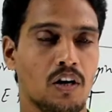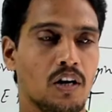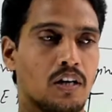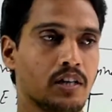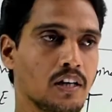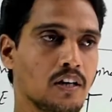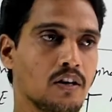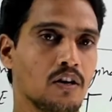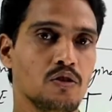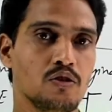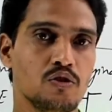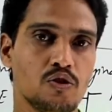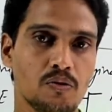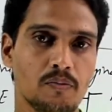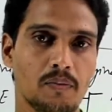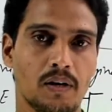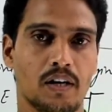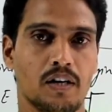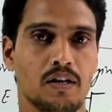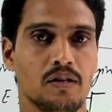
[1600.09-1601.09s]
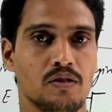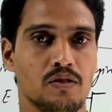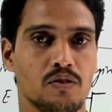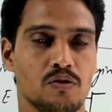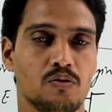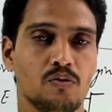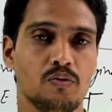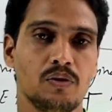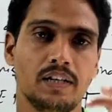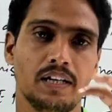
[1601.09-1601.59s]
or the consumer
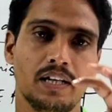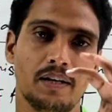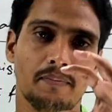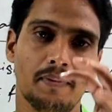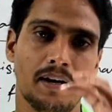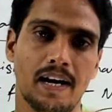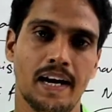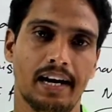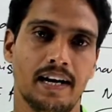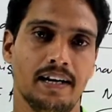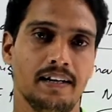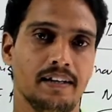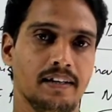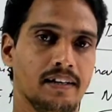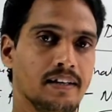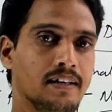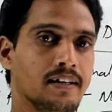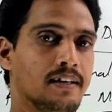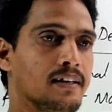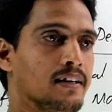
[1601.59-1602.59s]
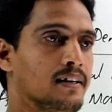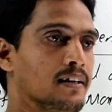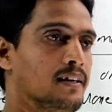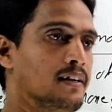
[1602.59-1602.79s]
should demand